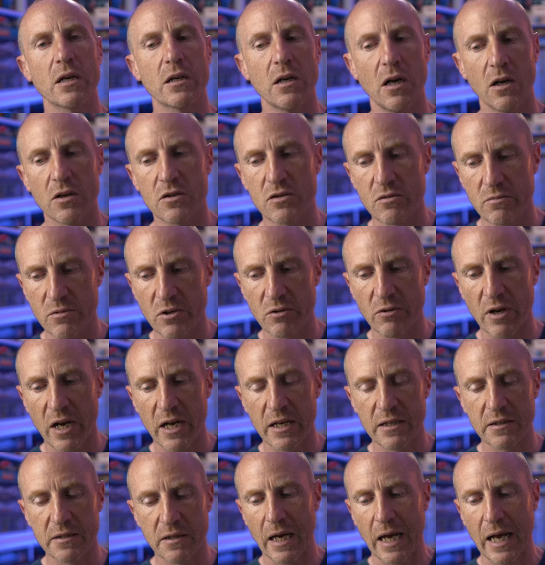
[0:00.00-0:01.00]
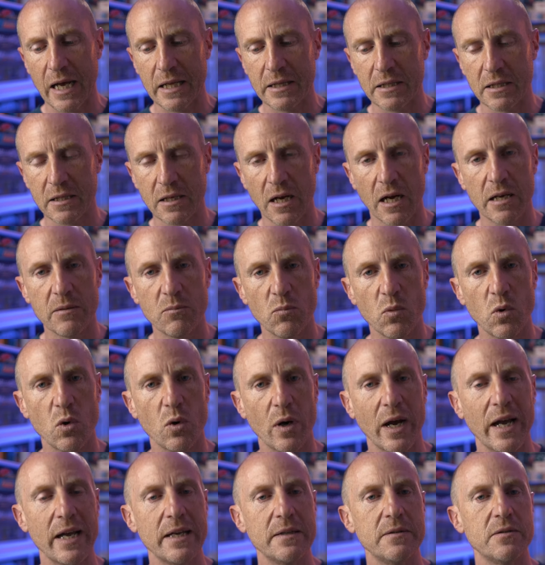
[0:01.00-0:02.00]
cards from your hand, and the game will
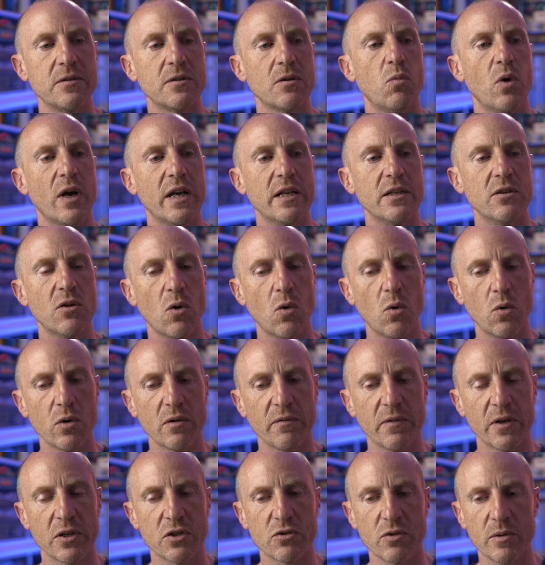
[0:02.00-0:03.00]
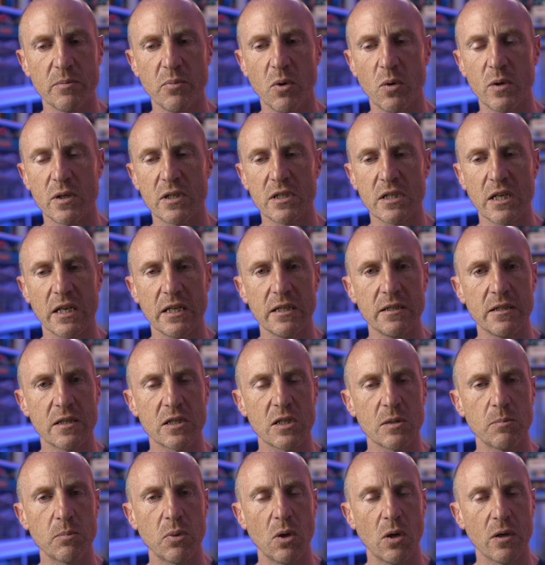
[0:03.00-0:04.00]
end when all the victory points in the
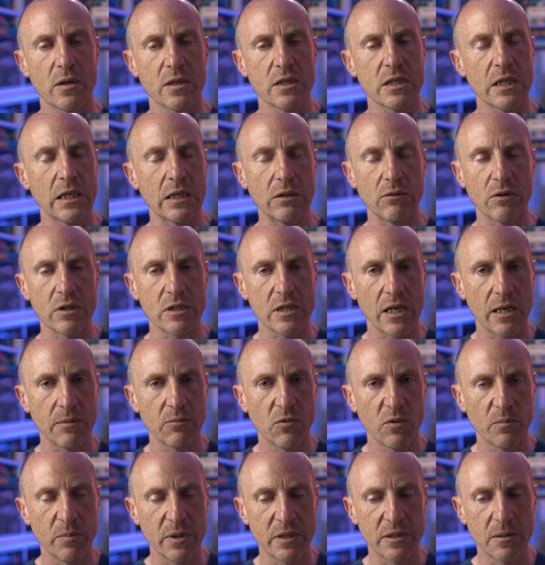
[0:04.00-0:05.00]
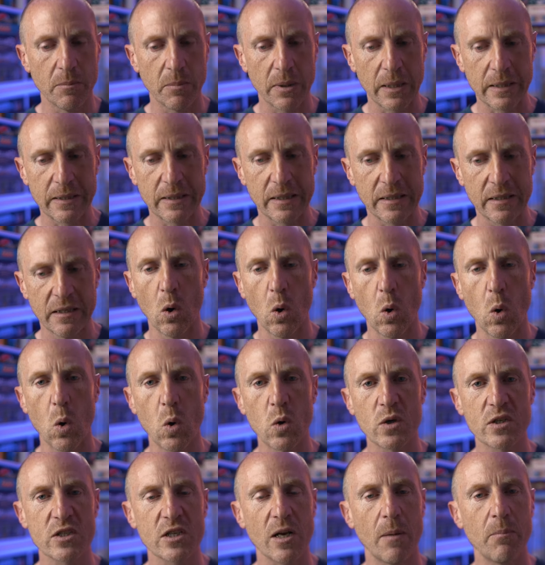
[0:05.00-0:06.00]
supply in the centre of the table have been depleted,
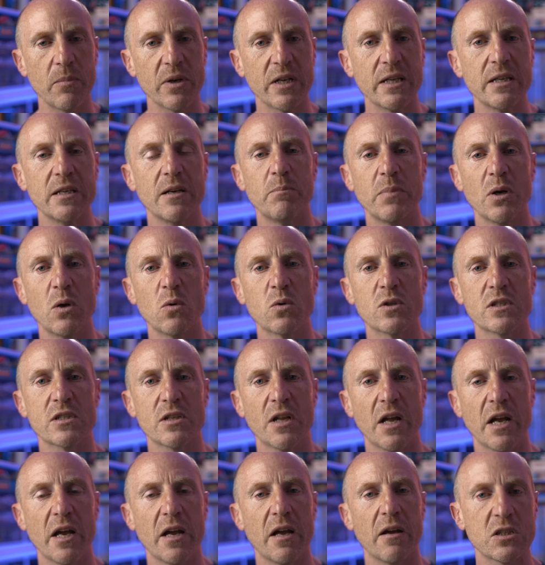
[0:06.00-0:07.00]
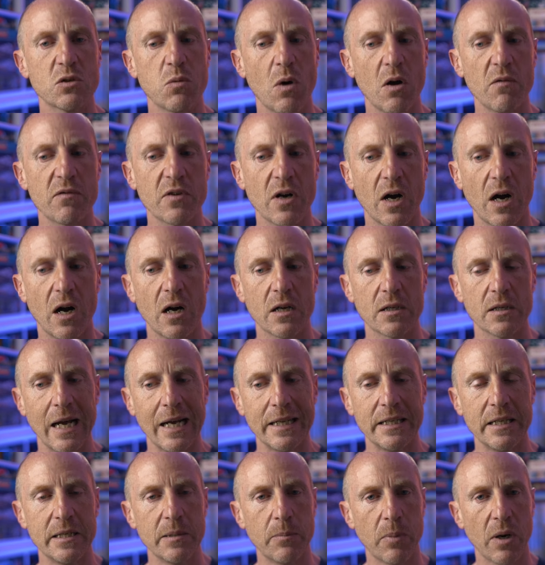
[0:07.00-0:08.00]
or somebody builds their 12th card, and
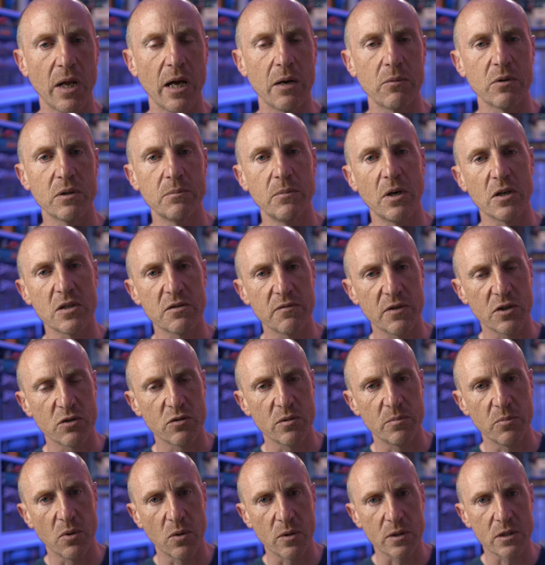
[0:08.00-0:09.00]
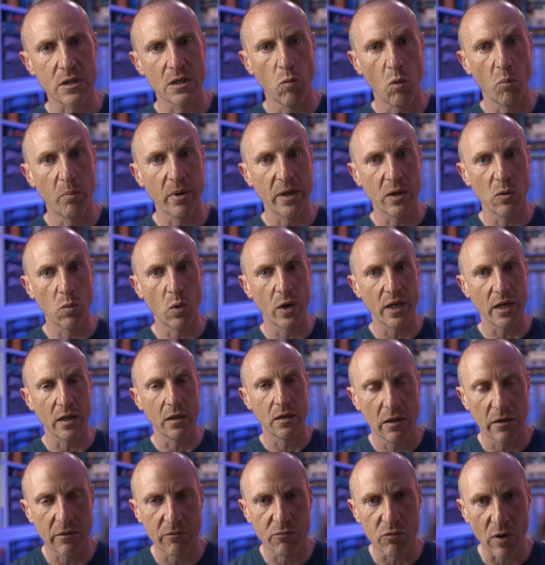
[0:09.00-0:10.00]
then the player with the most victory points will be the winner
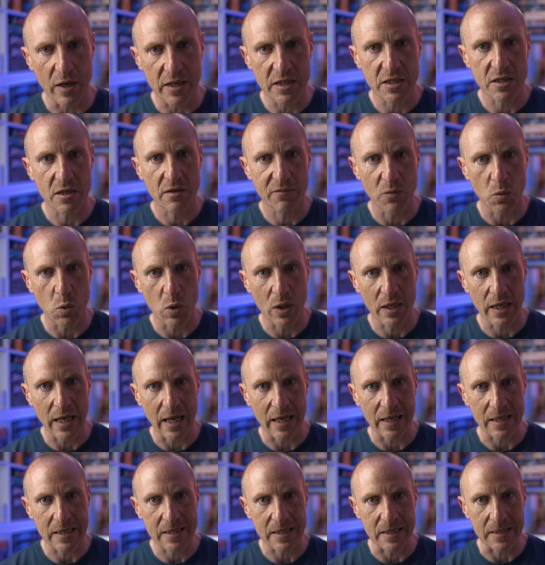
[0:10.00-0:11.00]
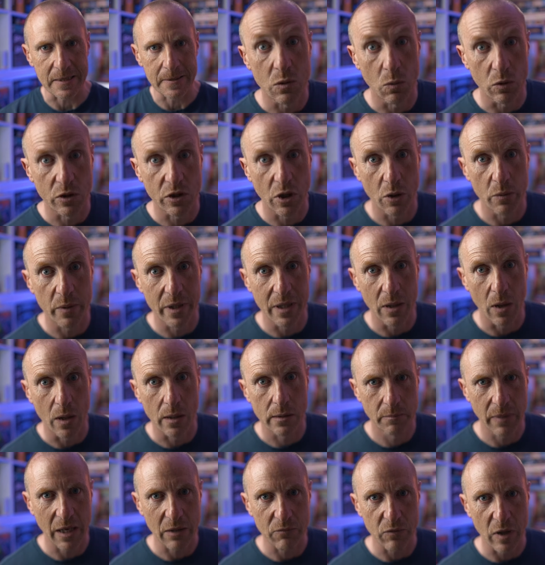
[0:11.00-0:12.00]
of Race for the Galaxy. So what do we like
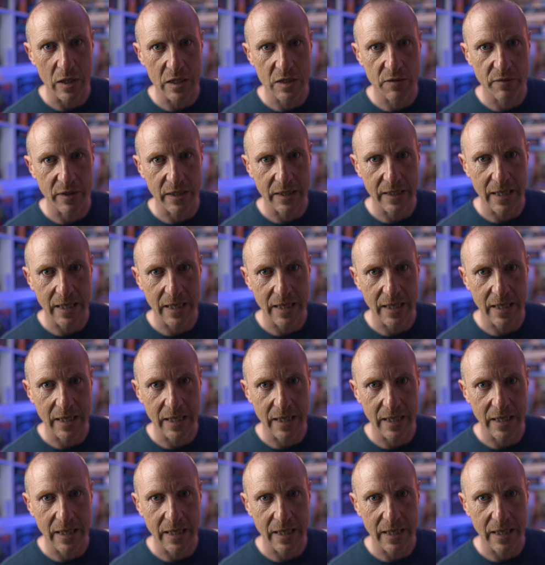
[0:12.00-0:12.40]
about Race for the